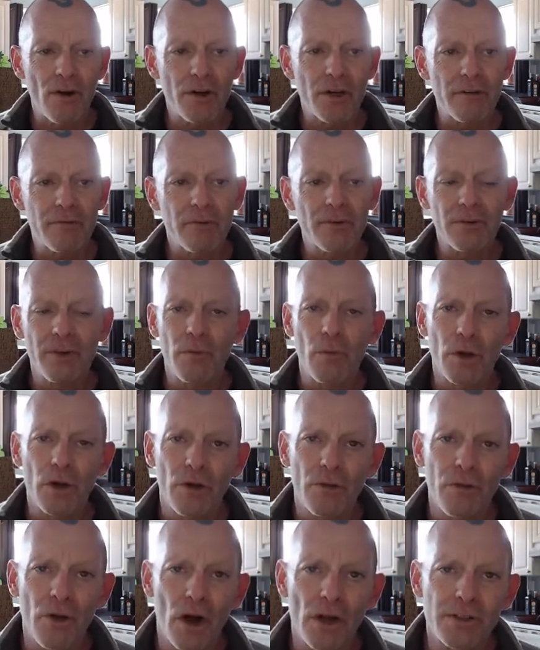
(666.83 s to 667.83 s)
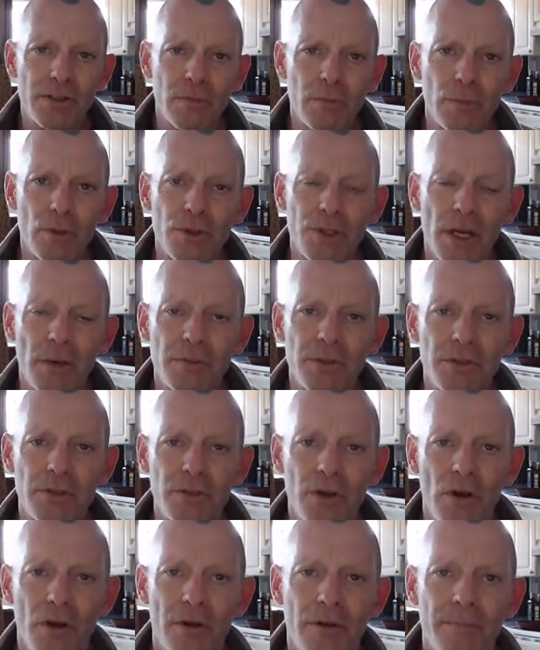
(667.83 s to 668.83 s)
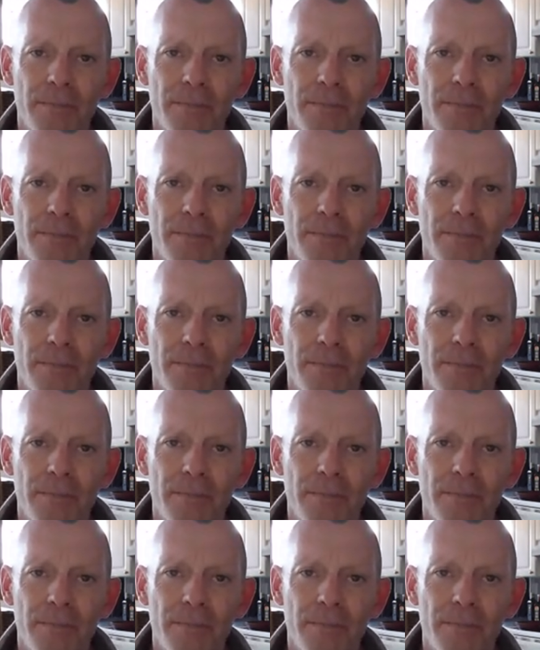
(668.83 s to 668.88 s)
different than what our thoughts and perceptions are.